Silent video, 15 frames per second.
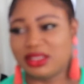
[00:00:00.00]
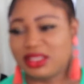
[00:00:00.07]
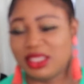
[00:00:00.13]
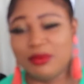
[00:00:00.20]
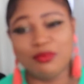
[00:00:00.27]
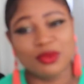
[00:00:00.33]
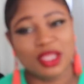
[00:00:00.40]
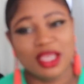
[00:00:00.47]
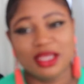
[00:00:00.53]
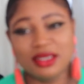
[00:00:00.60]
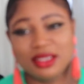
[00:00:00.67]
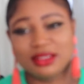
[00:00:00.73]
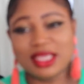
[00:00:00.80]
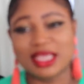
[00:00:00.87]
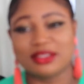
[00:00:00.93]
See,
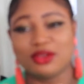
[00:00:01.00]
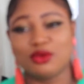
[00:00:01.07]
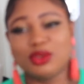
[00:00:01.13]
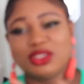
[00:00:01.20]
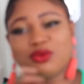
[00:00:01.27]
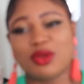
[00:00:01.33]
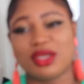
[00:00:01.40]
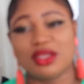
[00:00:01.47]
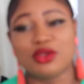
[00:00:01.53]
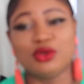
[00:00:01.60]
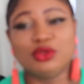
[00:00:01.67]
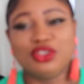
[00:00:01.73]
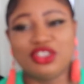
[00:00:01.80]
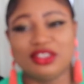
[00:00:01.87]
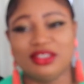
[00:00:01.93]
this guy's always wearing
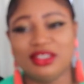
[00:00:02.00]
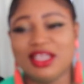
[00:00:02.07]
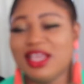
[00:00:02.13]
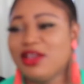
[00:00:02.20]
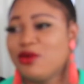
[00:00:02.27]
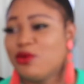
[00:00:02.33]
Gucci,